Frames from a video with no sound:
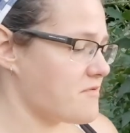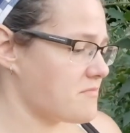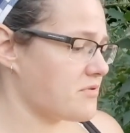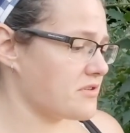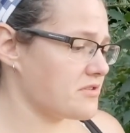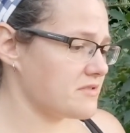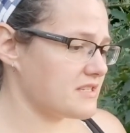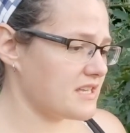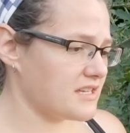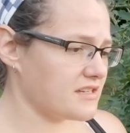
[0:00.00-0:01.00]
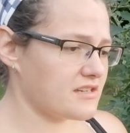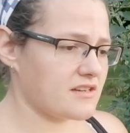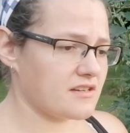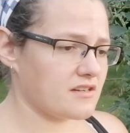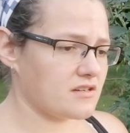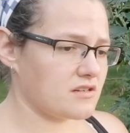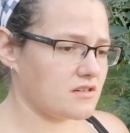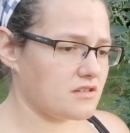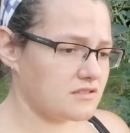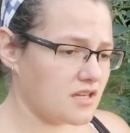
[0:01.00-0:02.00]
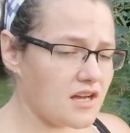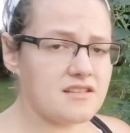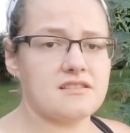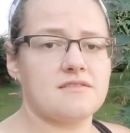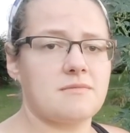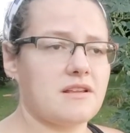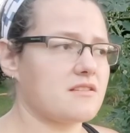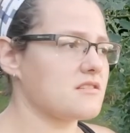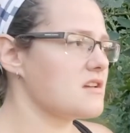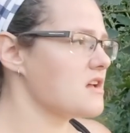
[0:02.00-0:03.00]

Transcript: been producing tons of tomatoes.